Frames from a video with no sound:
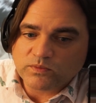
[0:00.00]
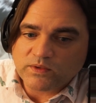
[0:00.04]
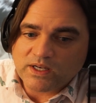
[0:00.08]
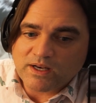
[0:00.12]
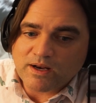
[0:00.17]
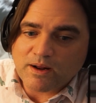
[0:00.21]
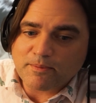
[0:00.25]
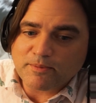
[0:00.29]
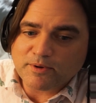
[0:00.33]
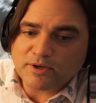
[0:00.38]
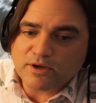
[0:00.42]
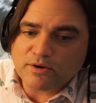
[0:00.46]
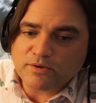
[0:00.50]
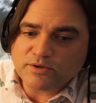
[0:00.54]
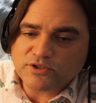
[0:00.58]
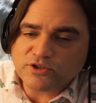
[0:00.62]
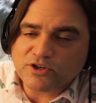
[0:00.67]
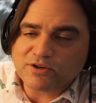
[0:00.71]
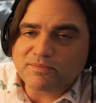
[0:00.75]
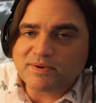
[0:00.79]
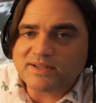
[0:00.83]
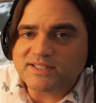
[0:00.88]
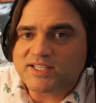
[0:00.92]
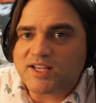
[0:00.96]
Now I'm gonna go
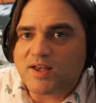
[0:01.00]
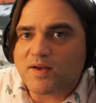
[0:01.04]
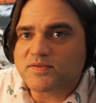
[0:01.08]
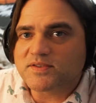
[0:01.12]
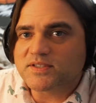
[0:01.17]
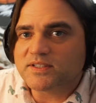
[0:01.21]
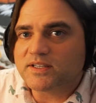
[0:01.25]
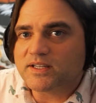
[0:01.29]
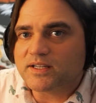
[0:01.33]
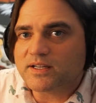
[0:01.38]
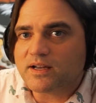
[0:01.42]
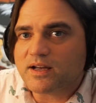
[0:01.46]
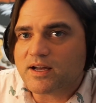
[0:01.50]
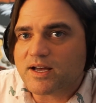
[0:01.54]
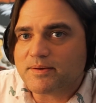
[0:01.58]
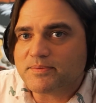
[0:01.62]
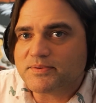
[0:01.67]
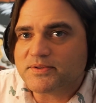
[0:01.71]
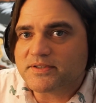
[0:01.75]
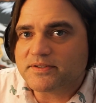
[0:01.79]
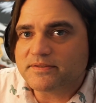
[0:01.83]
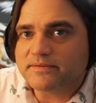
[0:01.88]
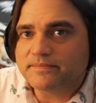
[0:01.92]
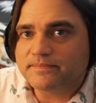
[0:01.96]
turn myself into
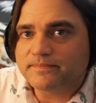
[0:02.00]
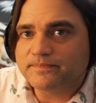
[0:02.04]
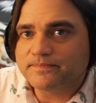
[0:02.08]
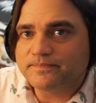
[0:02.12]
cops.